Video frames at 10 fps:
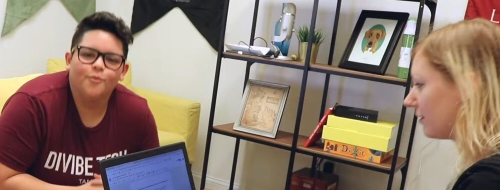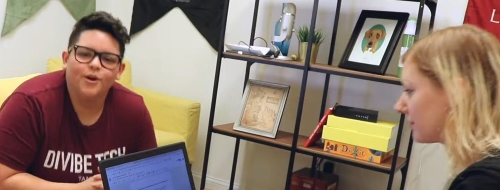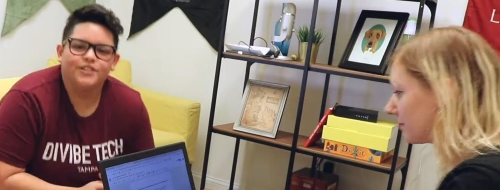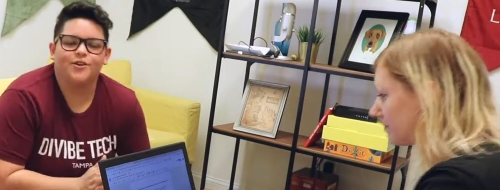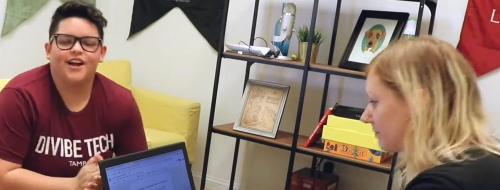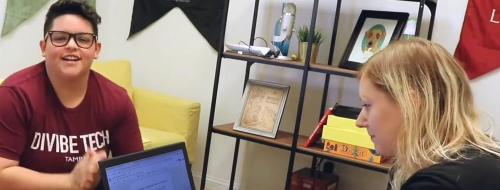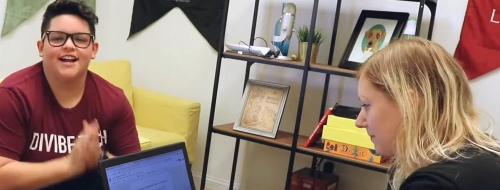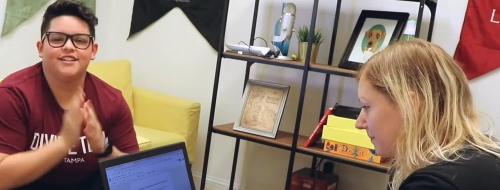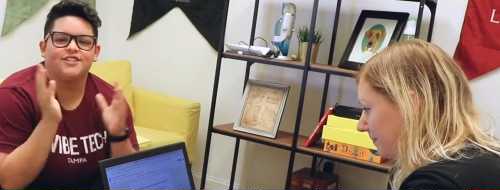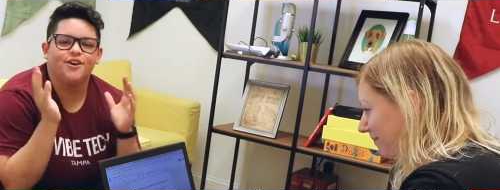Speaker 1: What's going on,
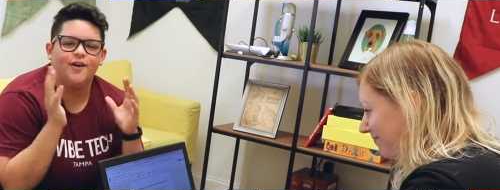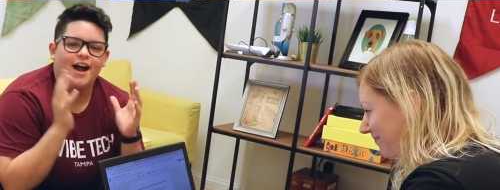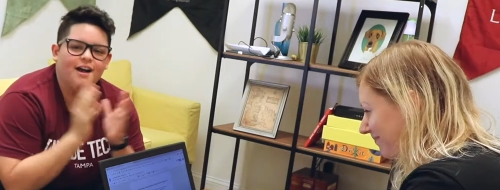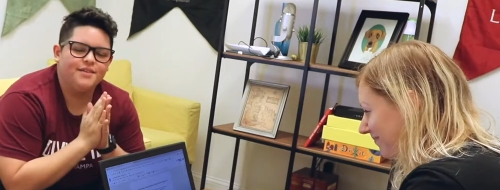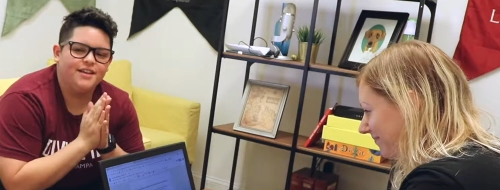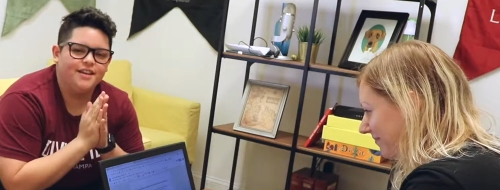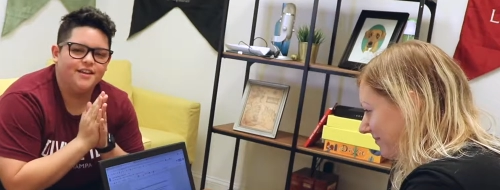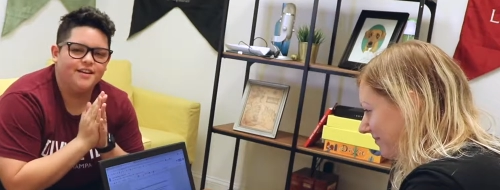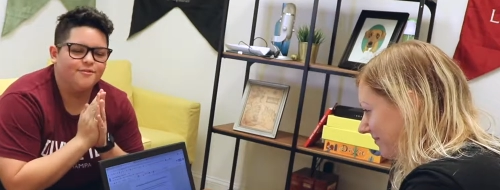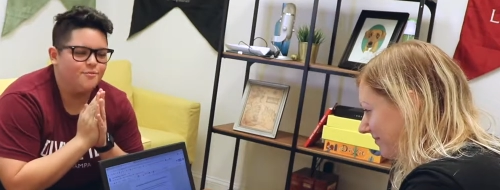guys? So I'm
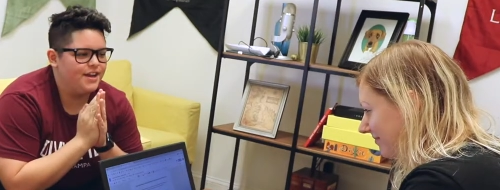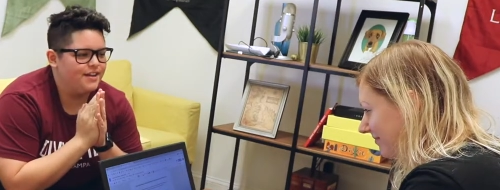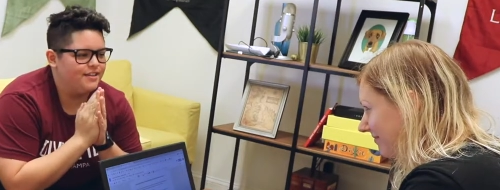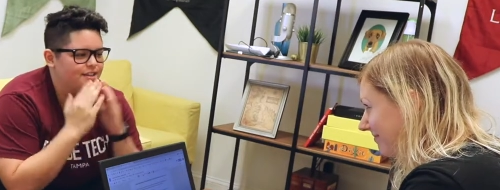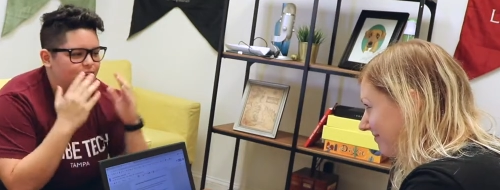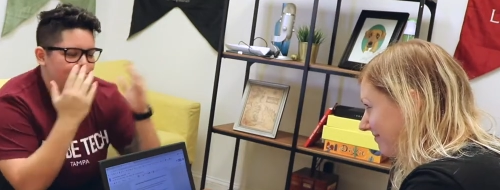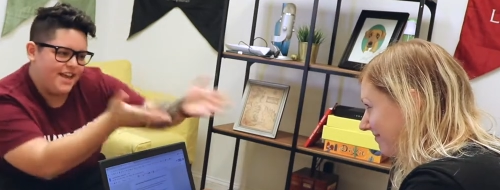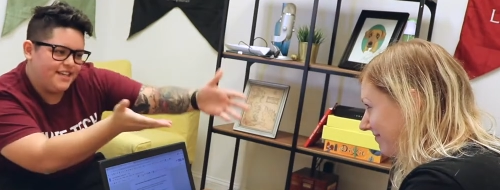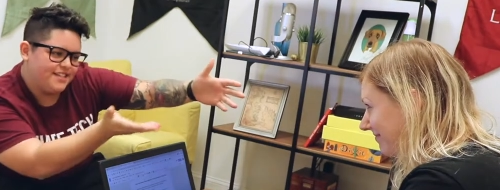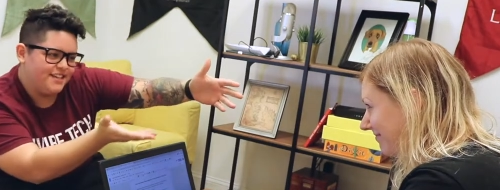here with the
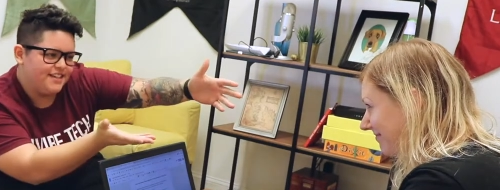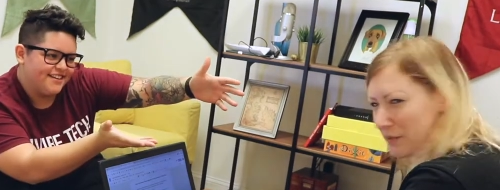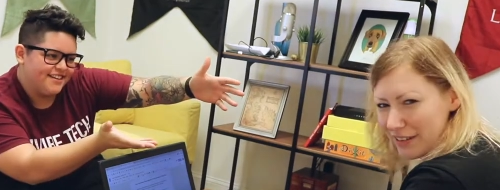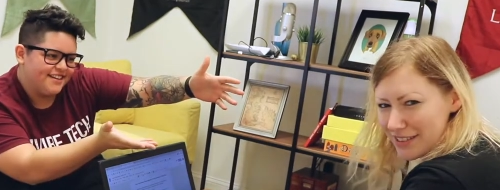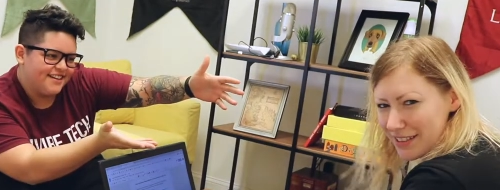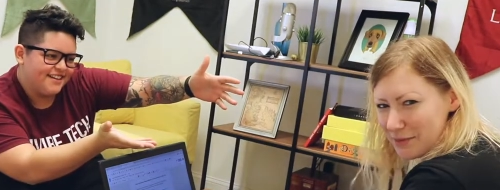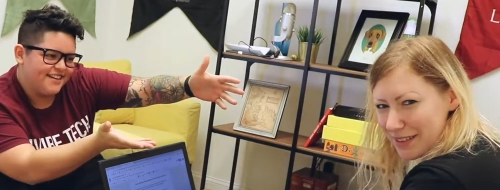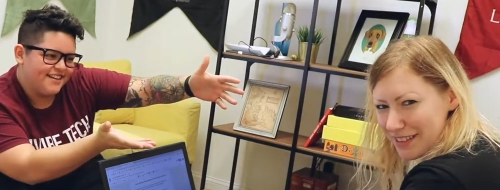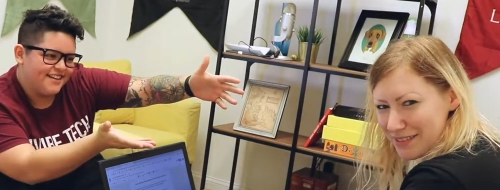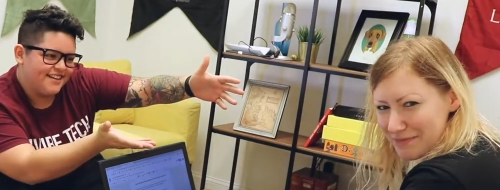amazing
Speaker 2: Roxanne
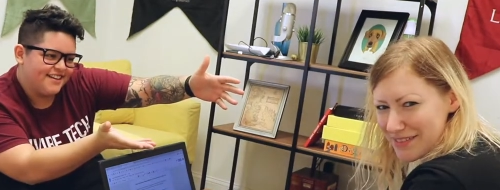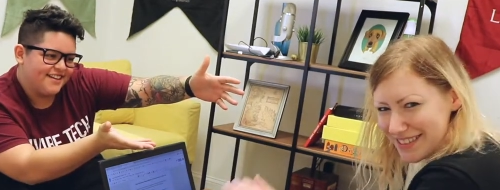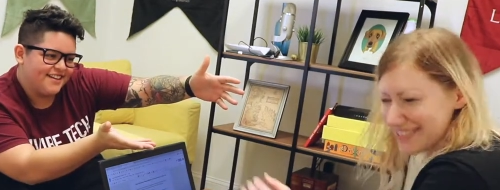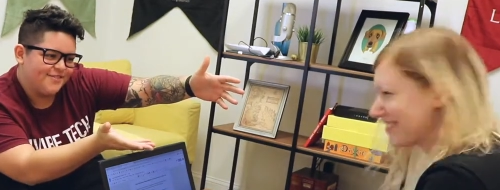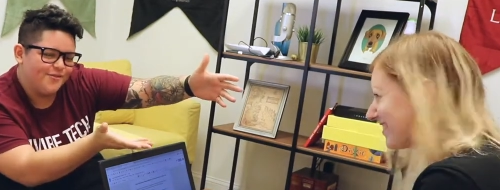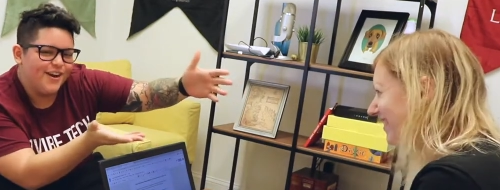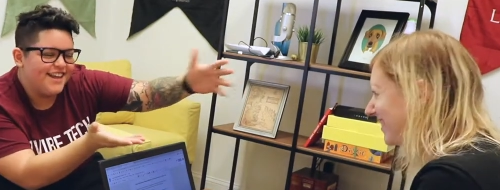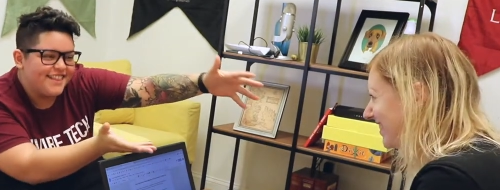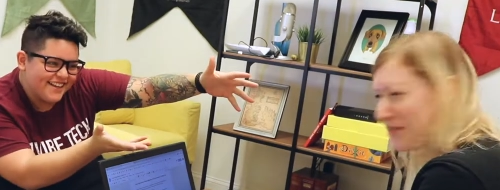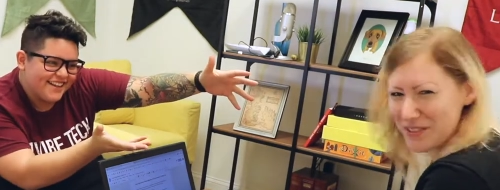Williams
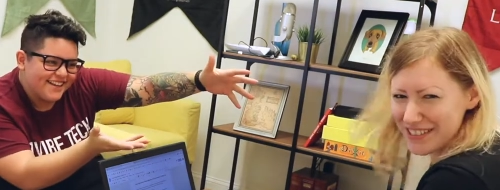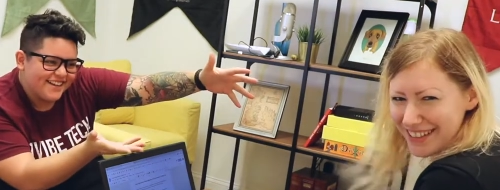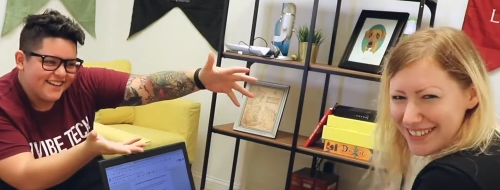with FullStack